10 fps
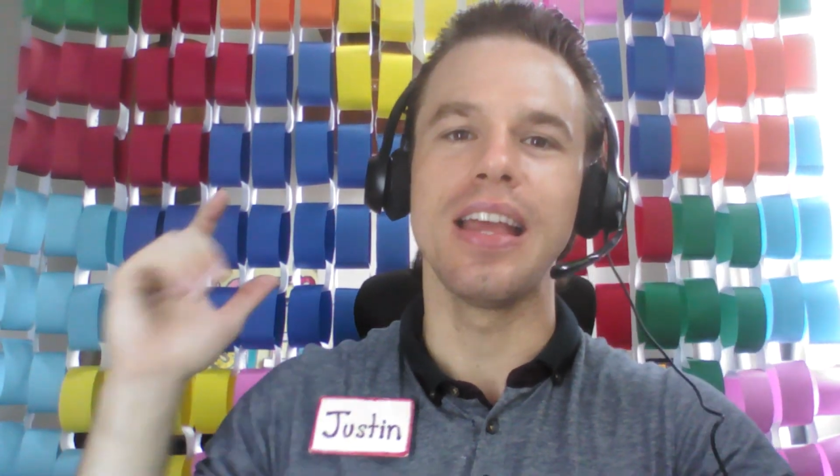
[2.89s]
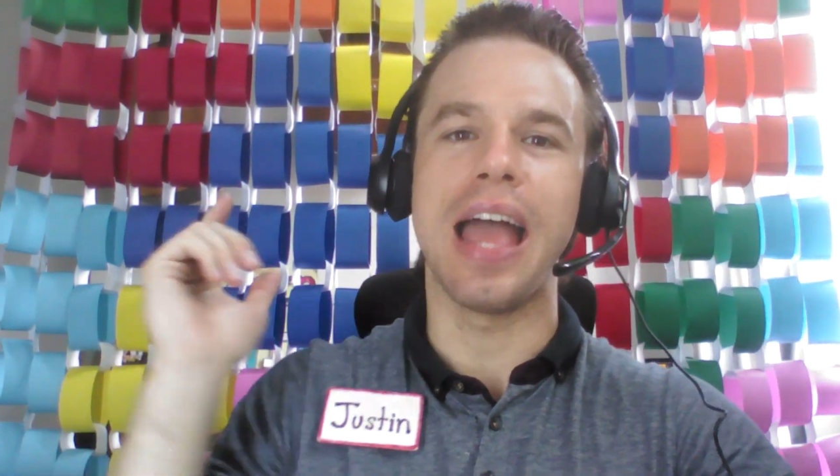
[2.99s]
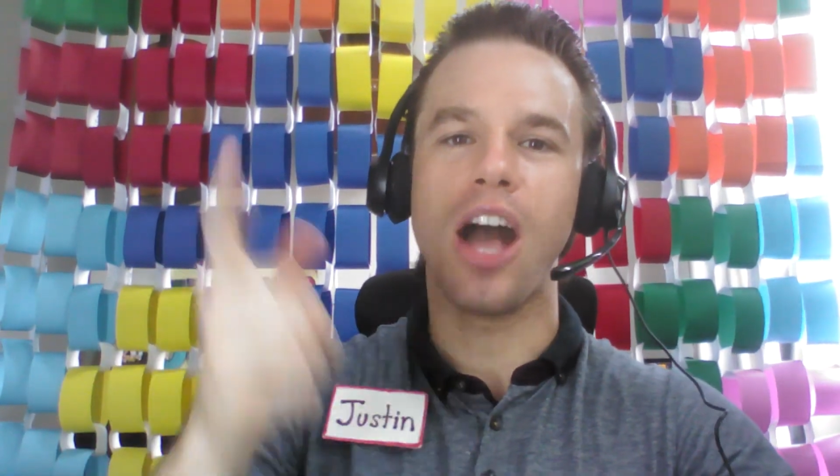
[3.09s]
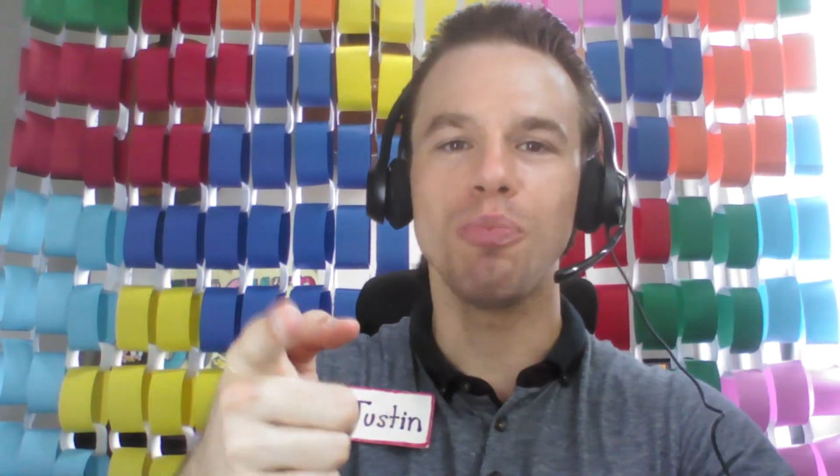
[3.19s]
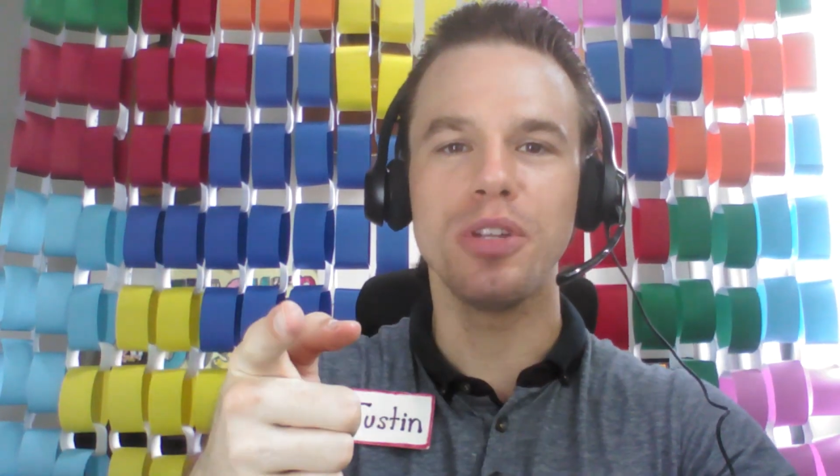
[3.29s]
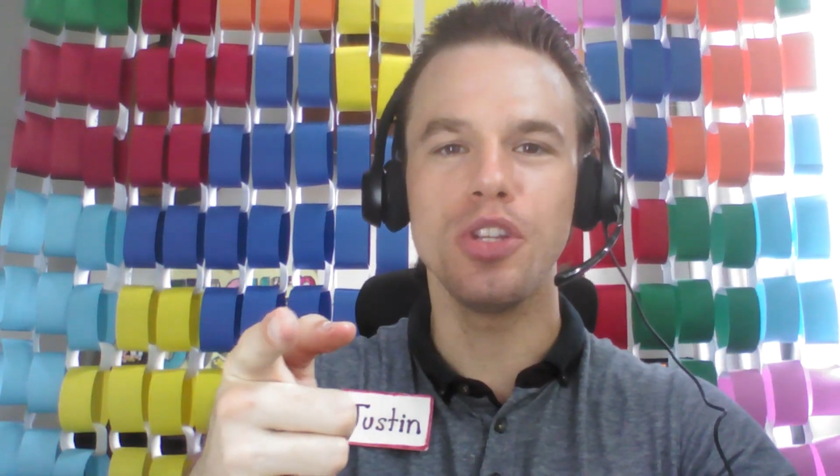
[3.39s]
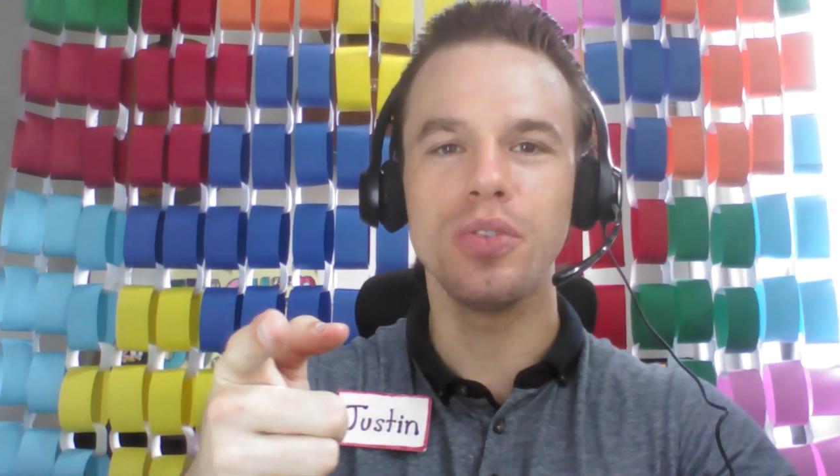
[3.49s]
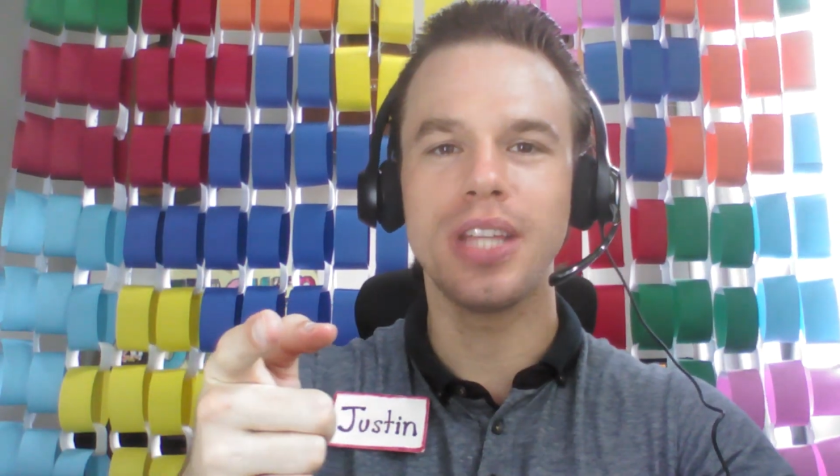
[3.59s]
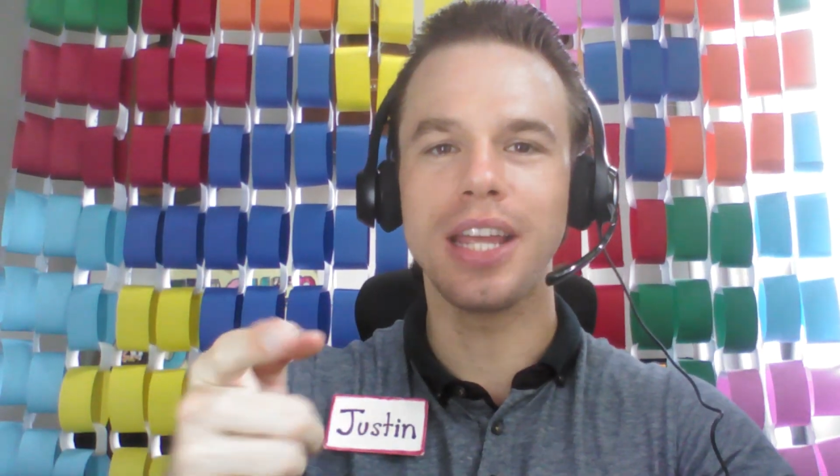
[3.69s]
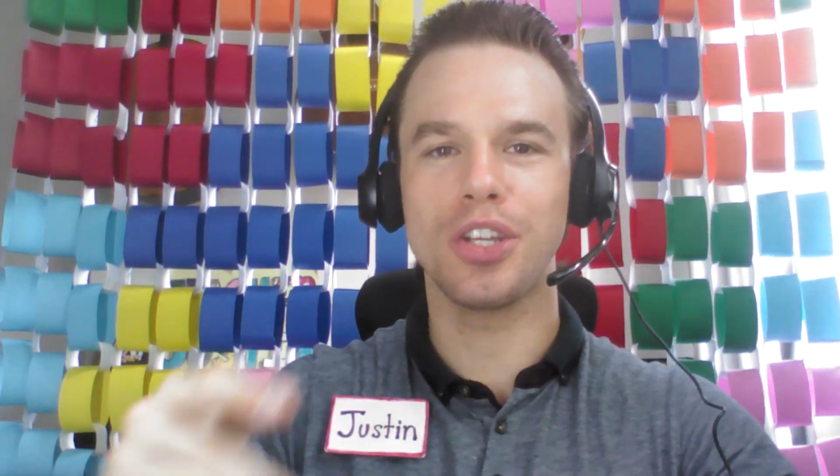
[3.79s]
helping you
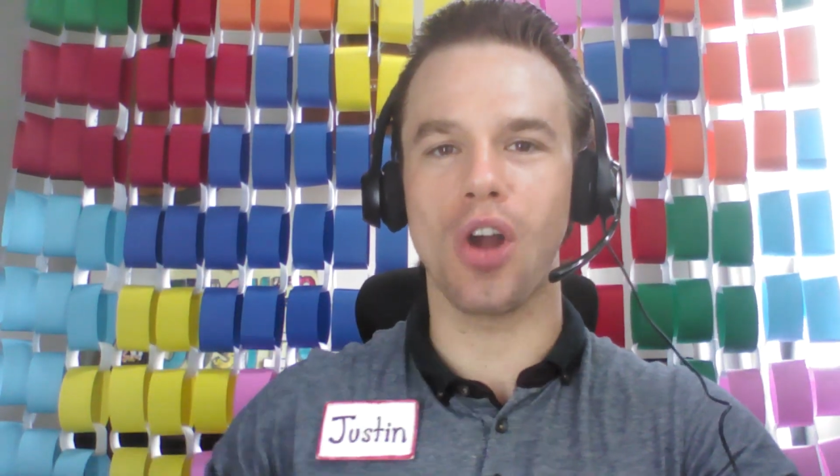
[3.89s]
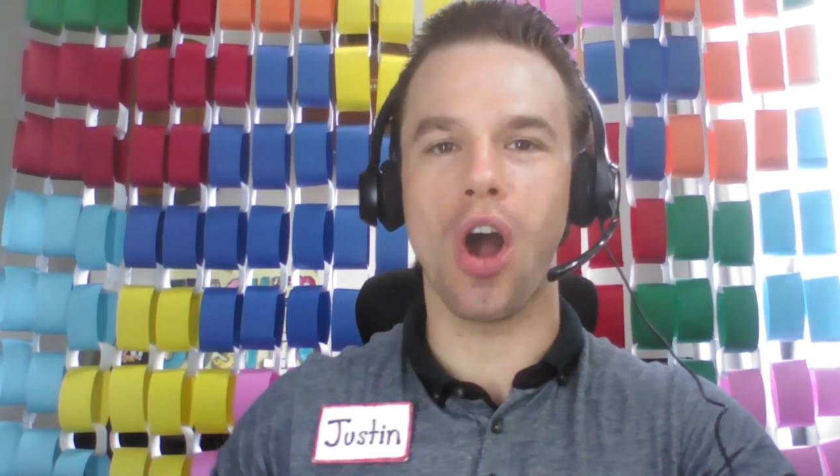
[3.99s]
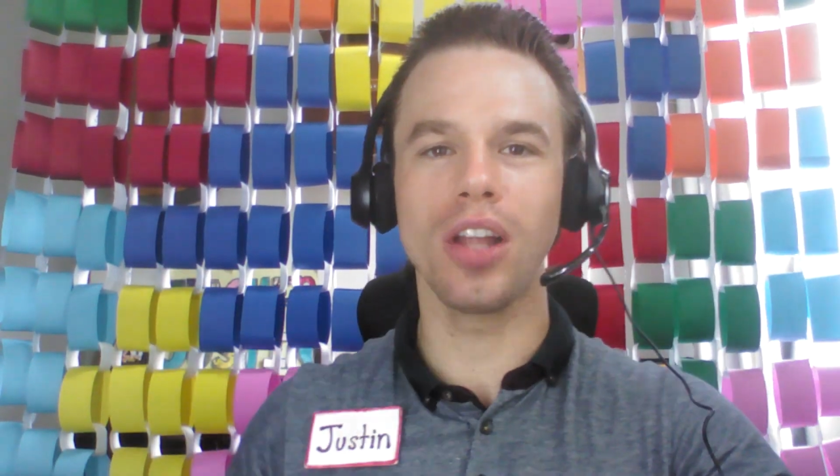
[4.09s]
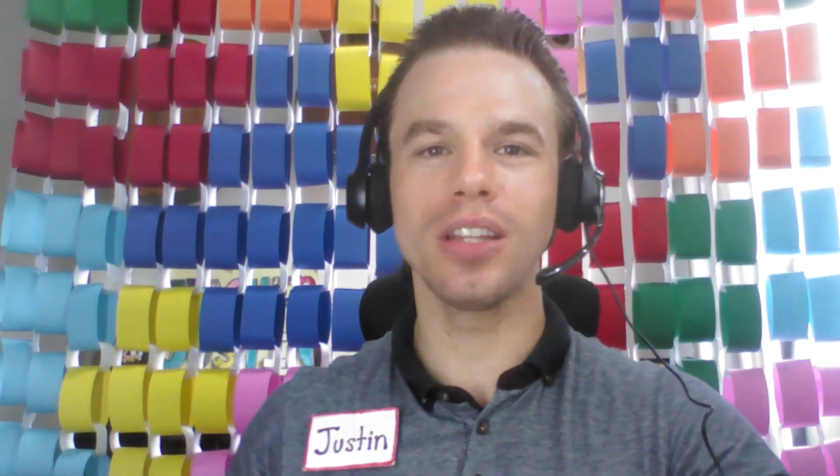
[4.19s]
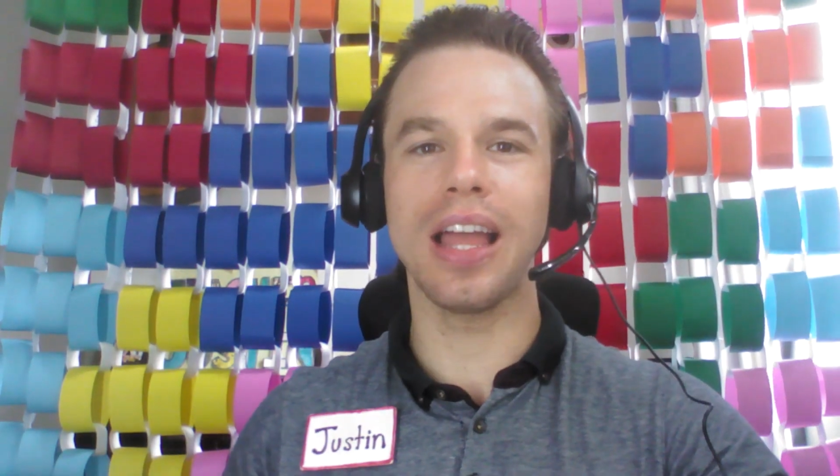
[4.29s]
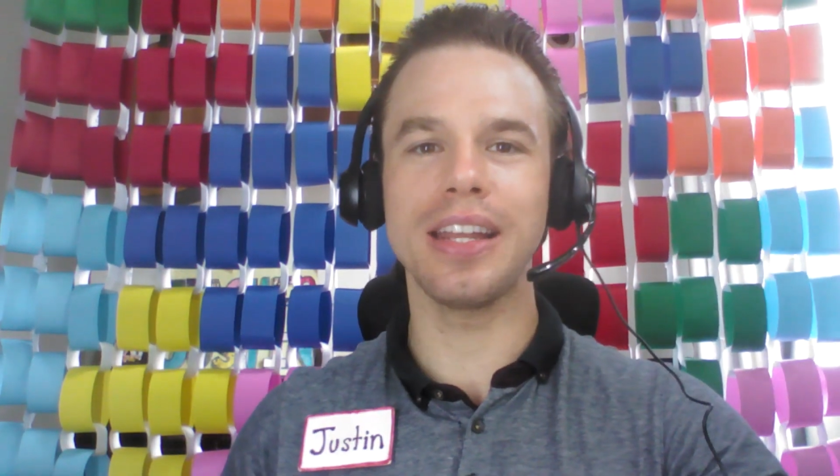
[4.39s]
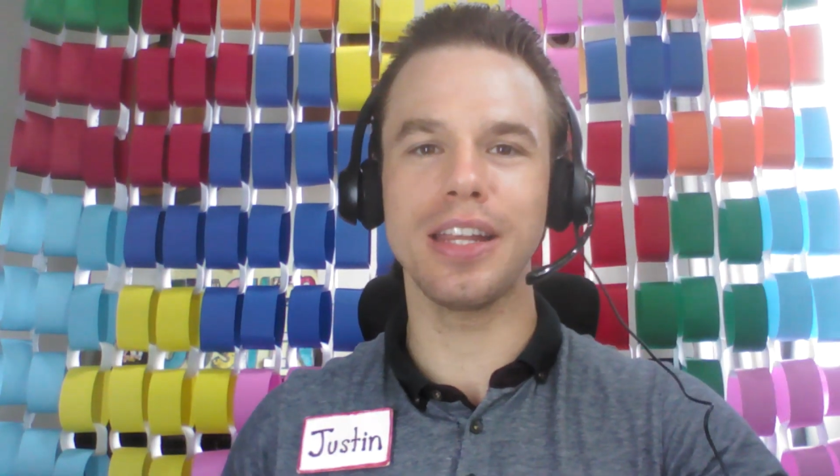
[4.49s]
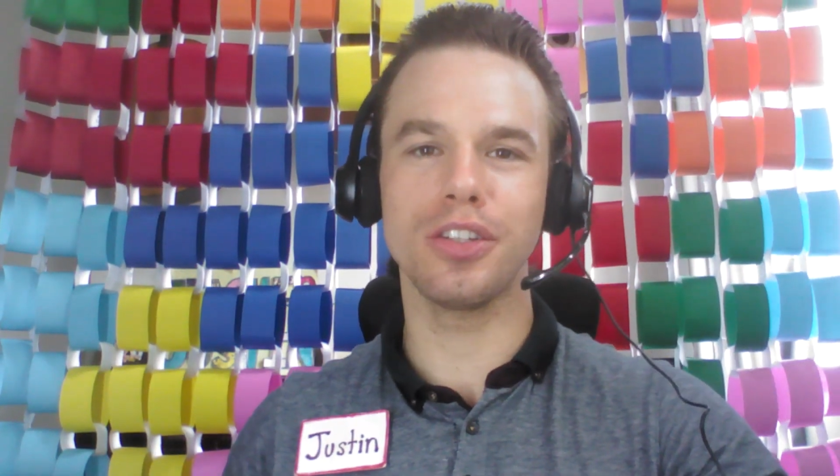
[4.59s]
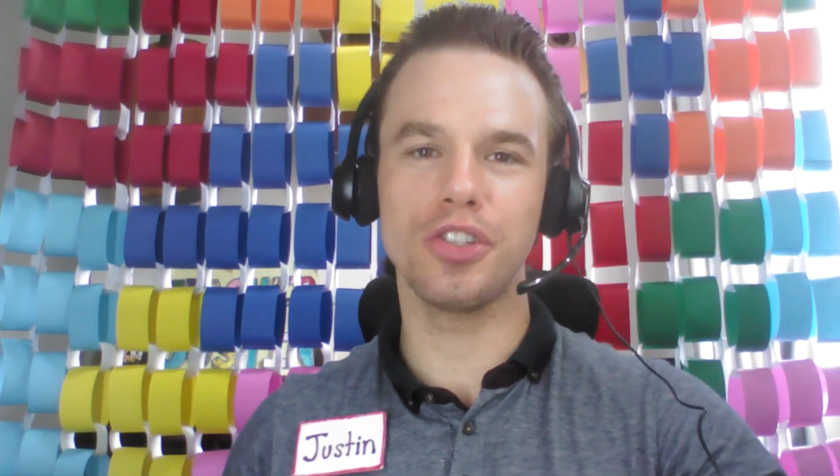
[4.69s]
take your online English